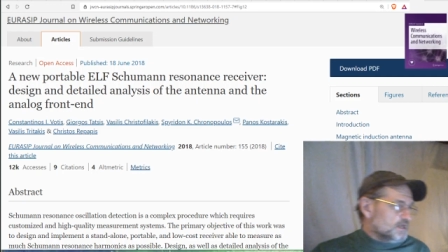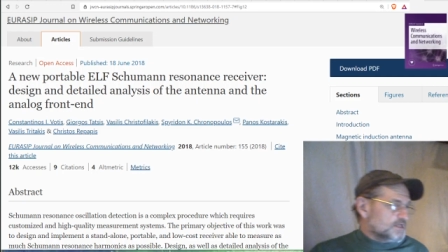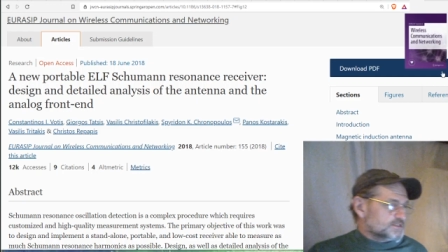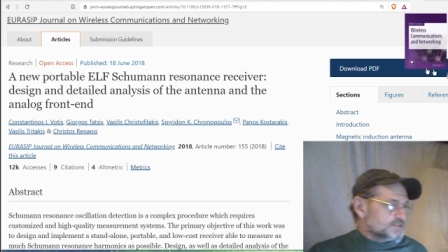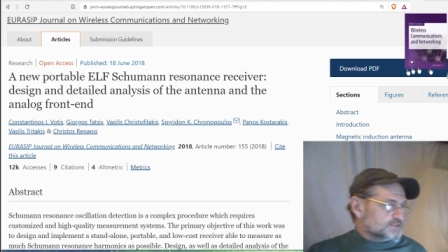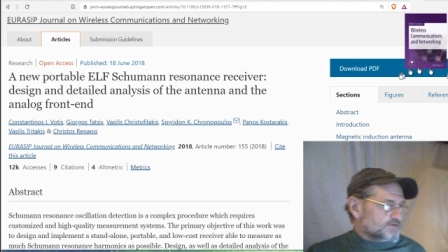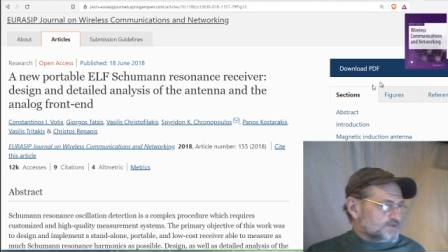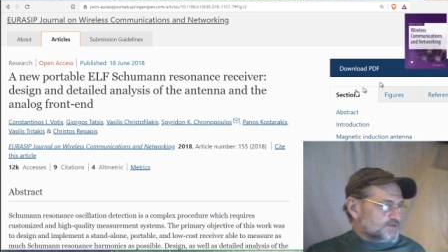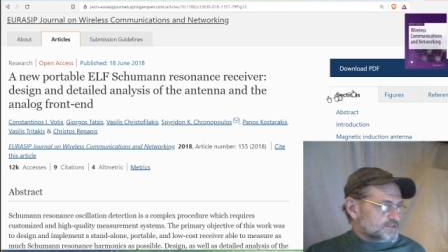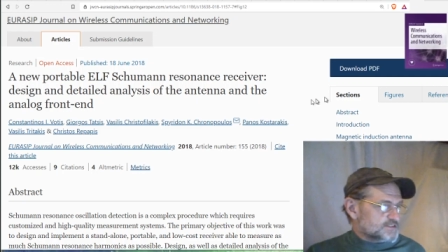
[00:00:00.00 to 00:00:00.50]

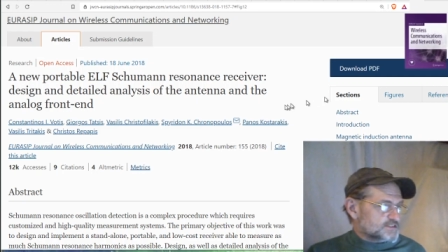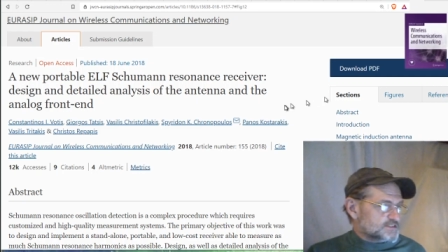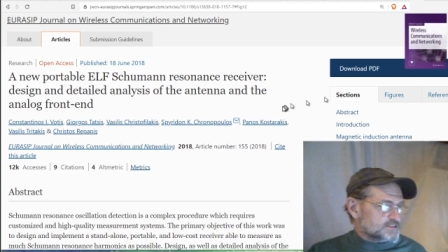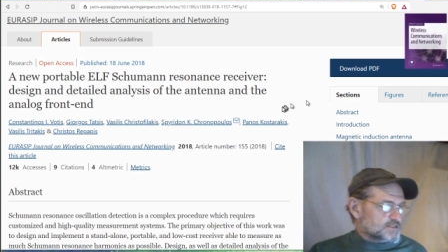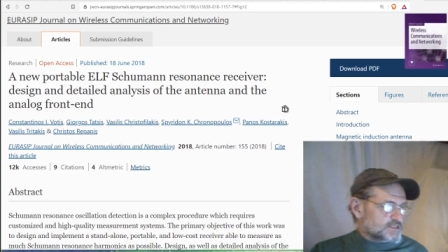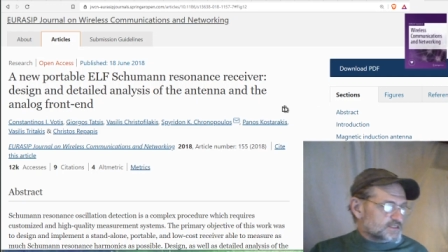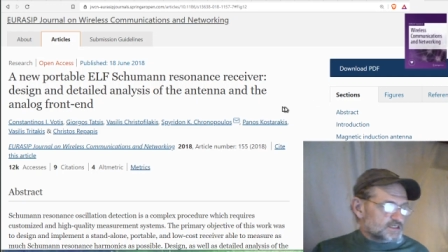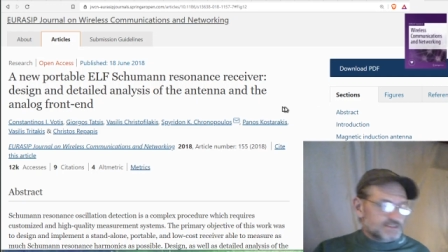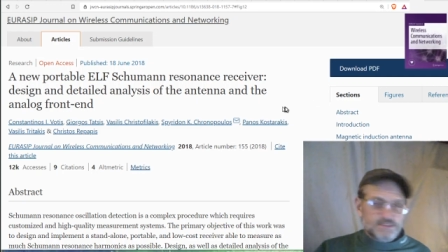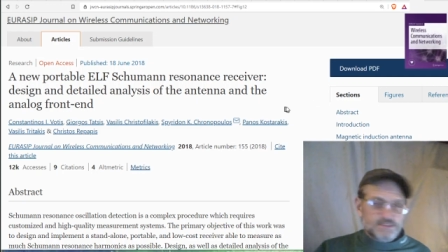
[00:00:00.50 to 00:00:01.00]
So this
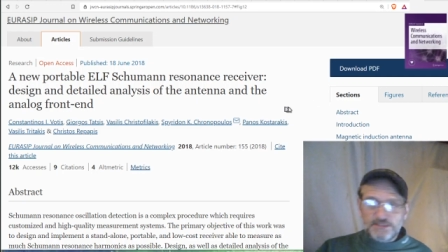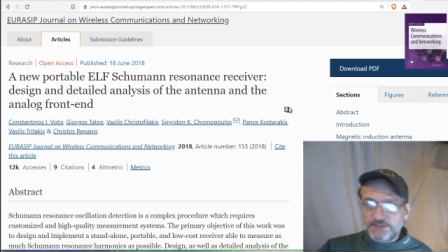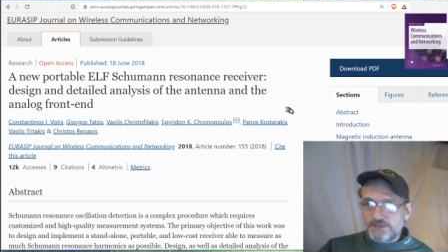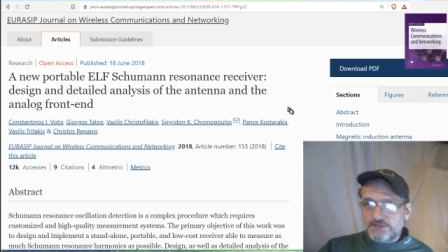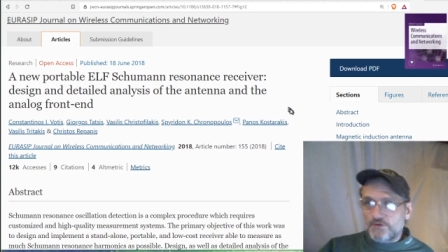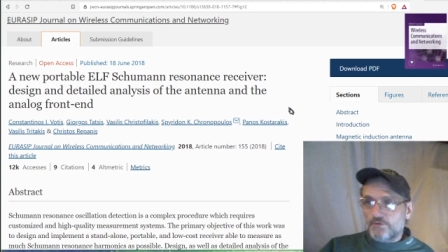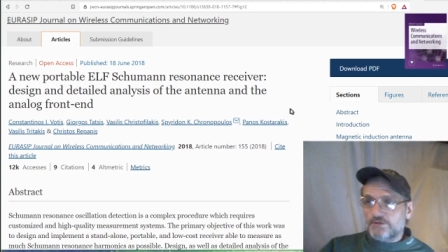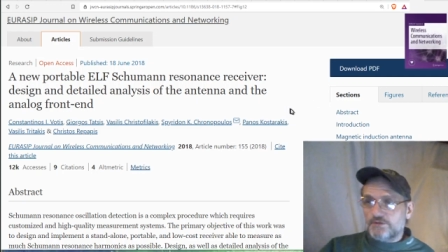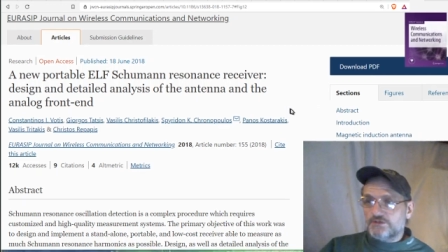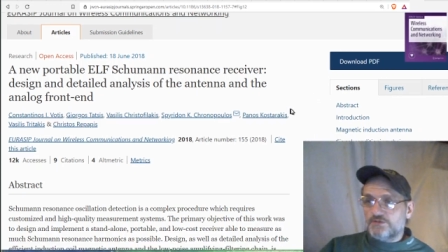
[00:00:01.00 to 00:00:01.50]
this is
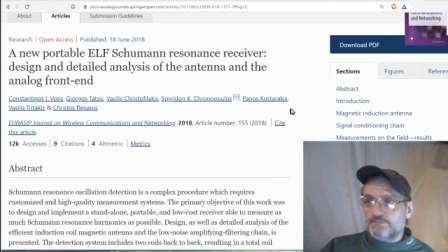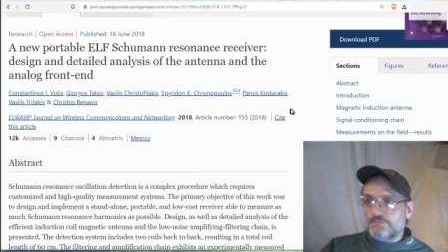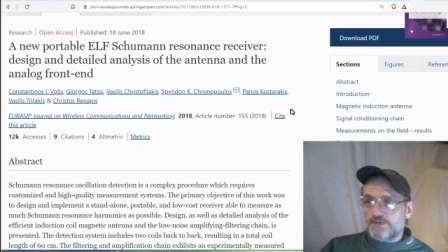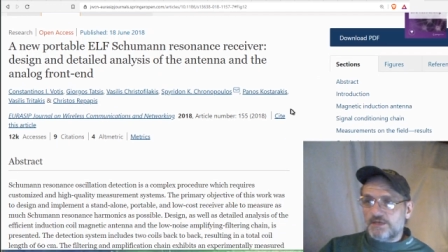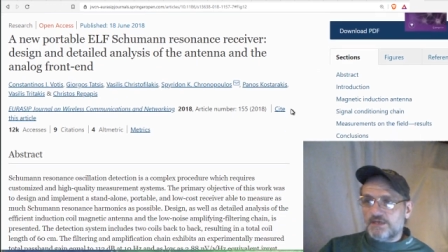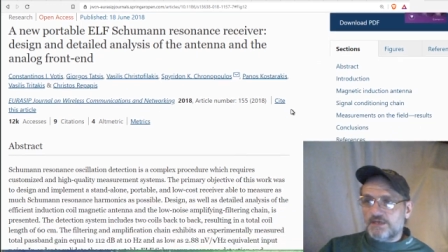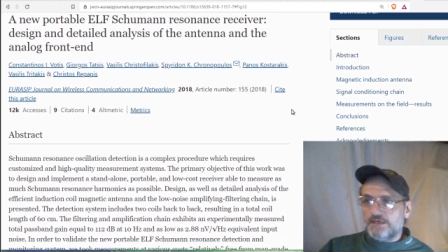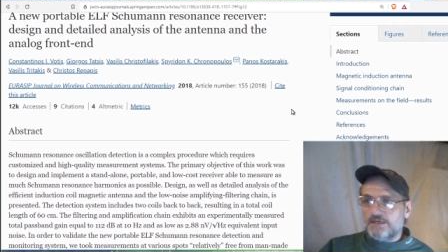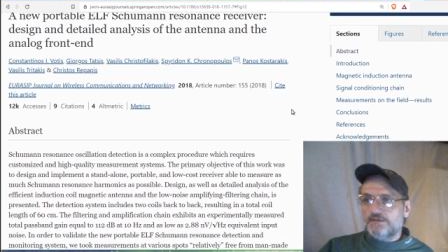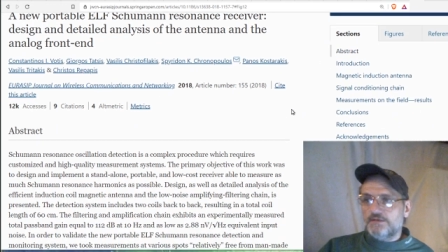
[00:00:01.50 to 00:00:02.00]
going to
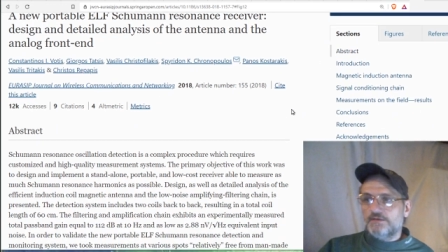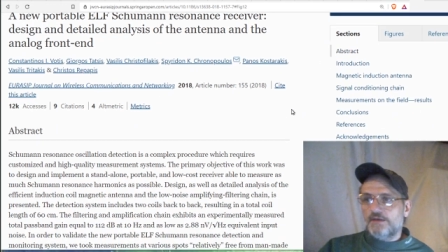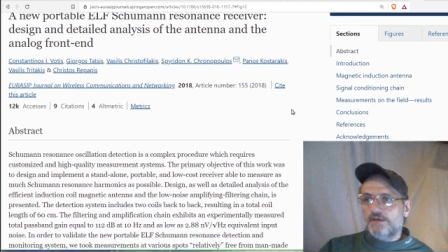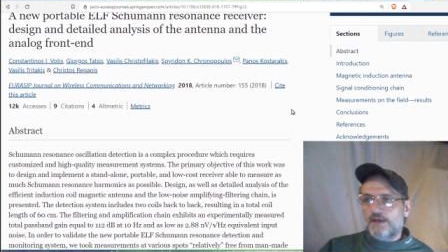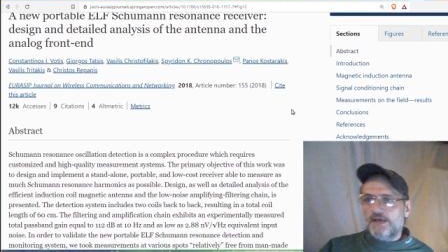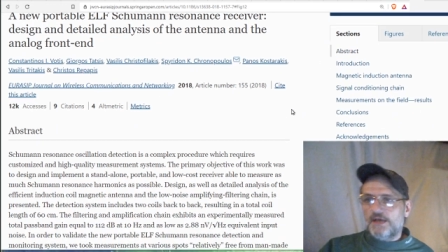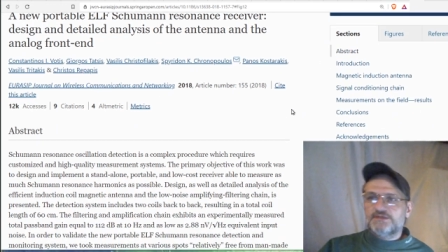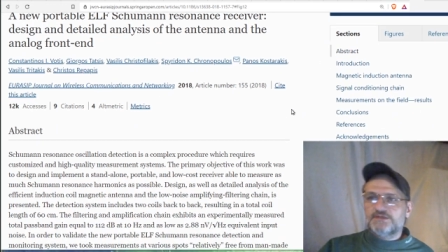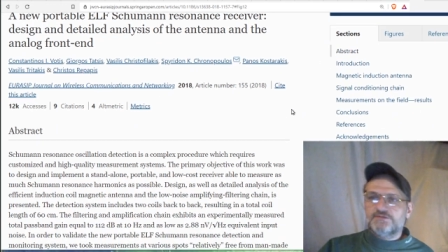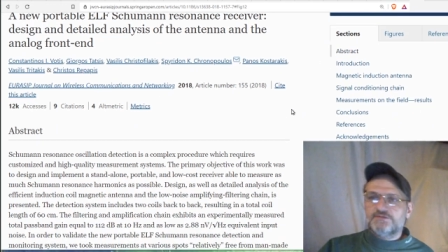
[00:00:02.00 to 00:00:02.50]
be
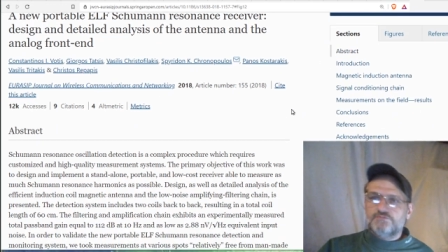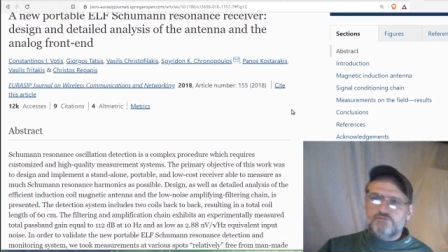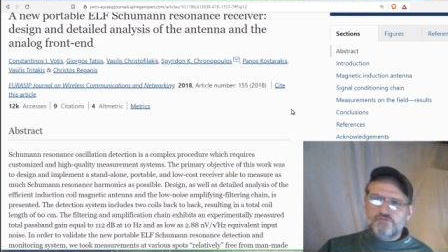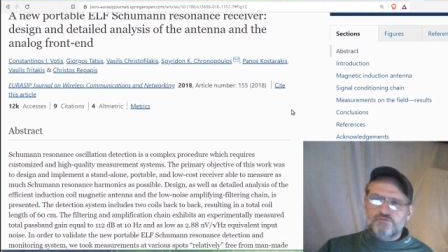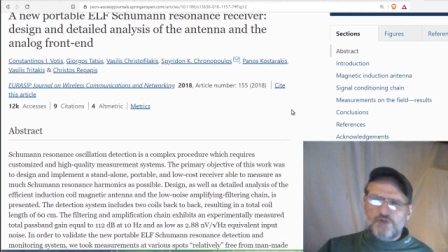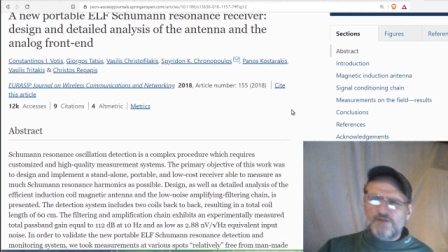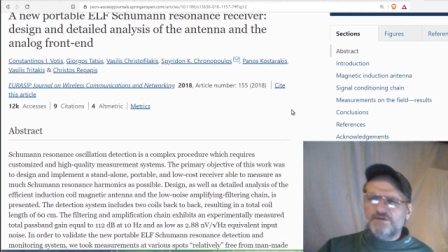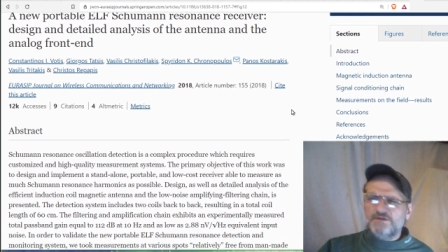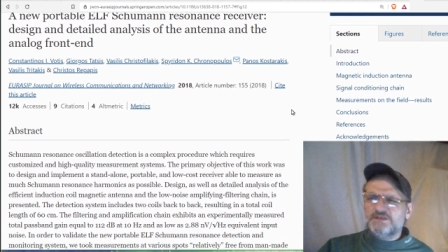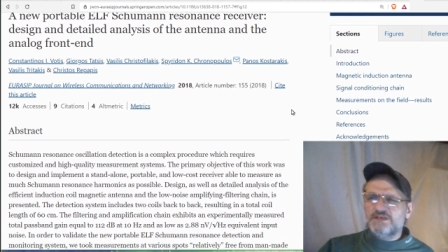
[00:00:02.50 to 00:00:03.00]
as
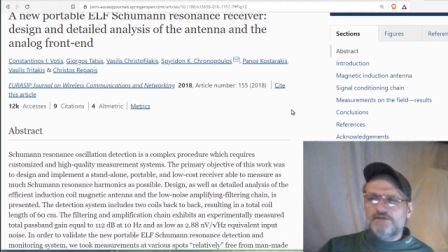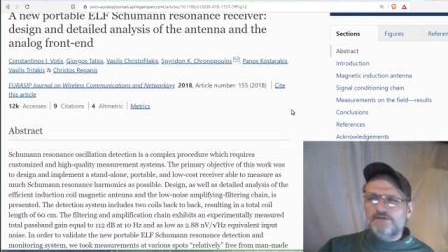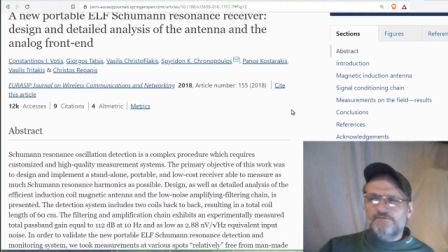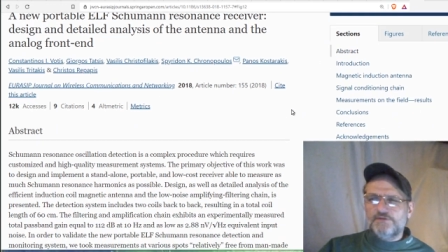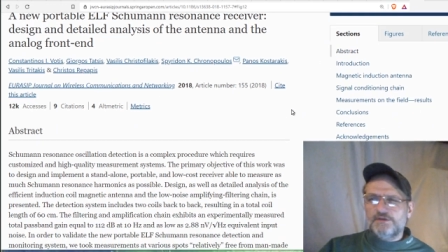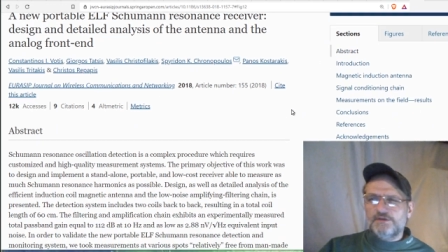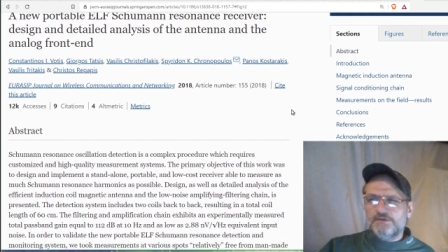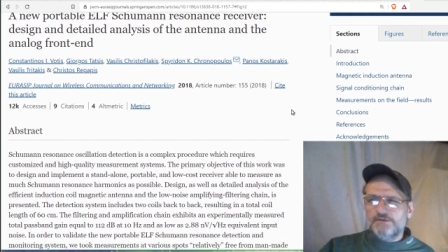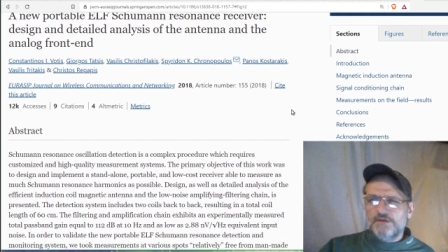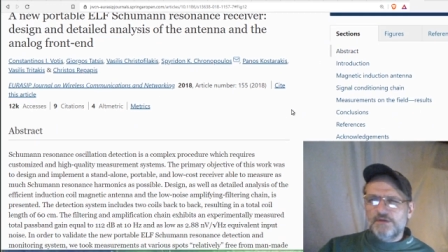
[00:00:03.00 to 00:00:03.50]

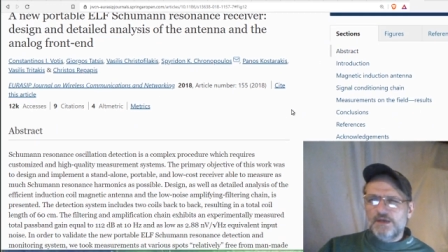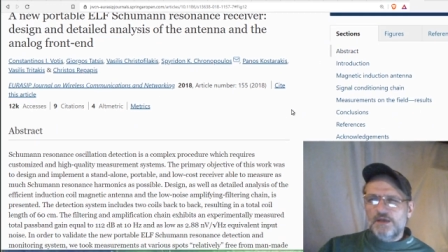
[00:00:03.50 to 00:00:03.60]
relatively